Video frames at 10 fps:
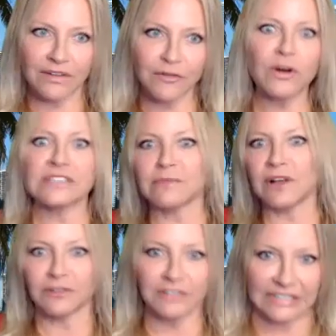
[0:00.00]
of course, I'm
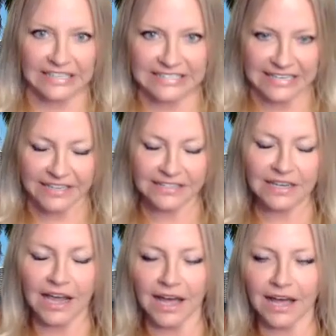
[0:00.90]
all over
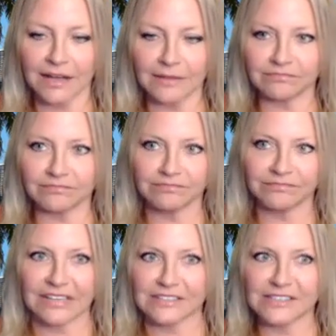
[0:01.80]
LinkedIn.
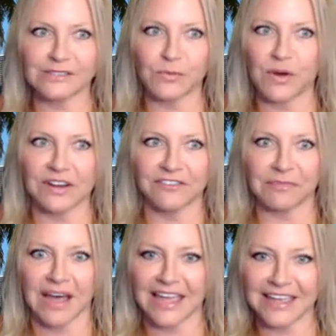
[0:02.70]
That's one of
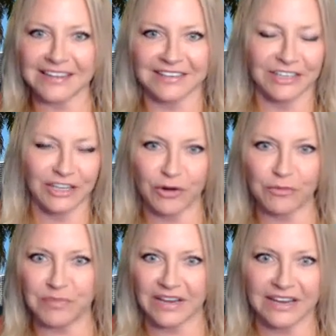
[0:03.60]
my,
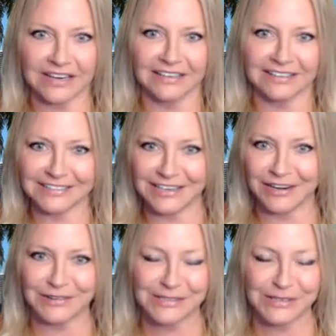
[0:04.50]
big,
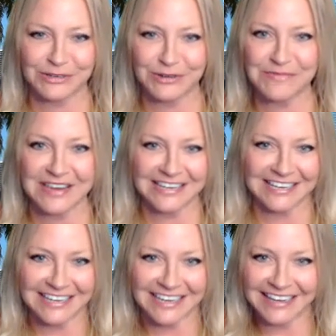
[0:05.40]
social
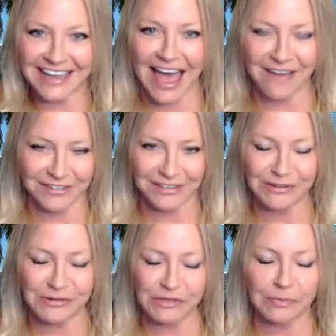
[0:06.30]
media
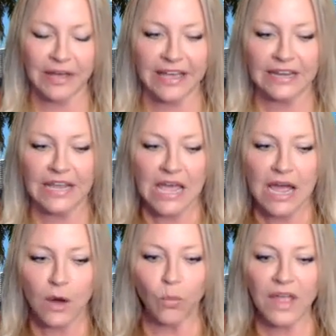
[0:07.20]
avenues. But
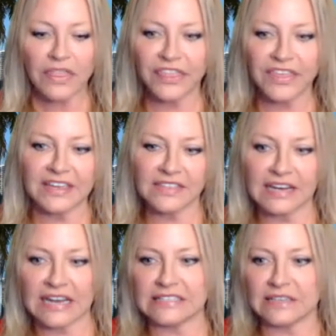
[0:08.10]
one thing that
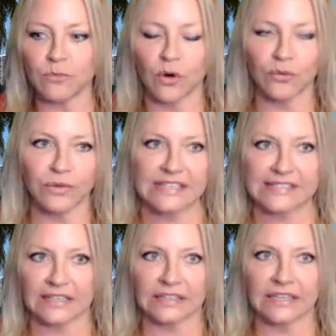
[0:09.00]
I did more
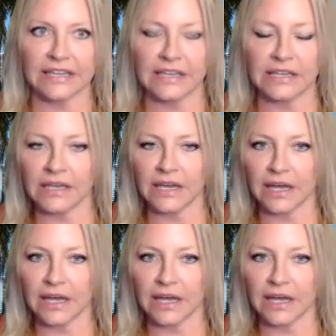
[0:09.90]
recently,